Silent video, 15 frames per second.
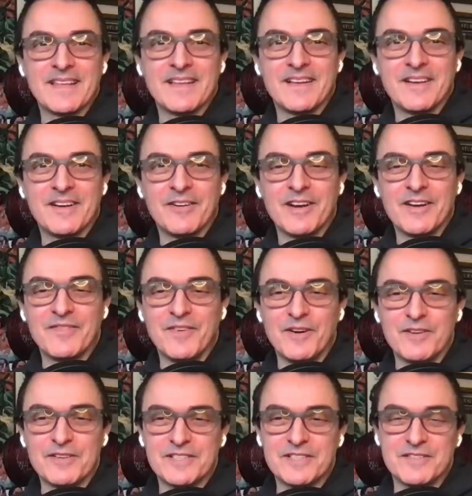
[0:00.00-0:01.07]
I love. All right,
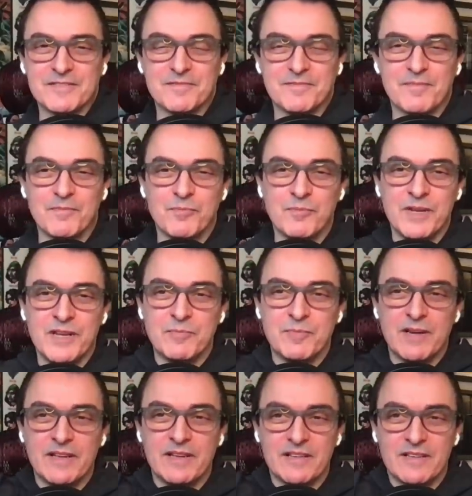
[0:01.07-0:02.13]
folks. Me and
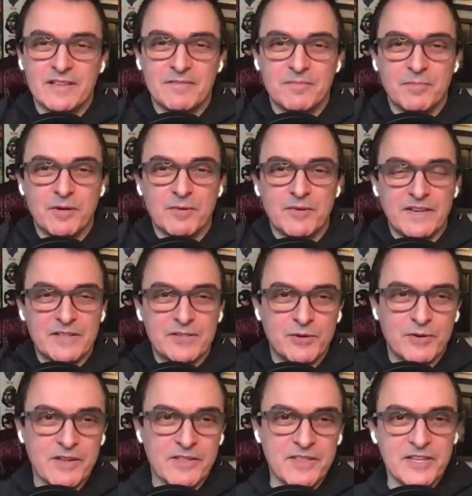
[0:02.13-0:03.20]
my uh, Boba Fett
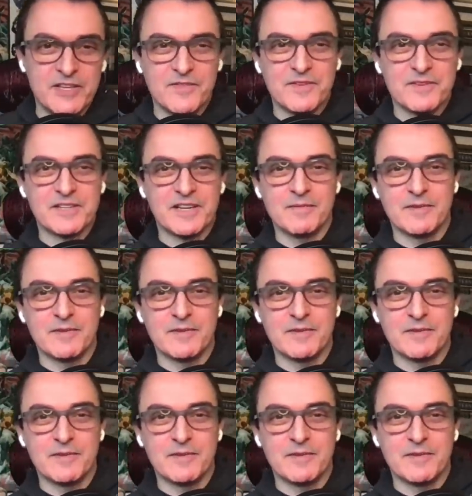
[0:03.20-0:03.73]
toy. Thank you for your time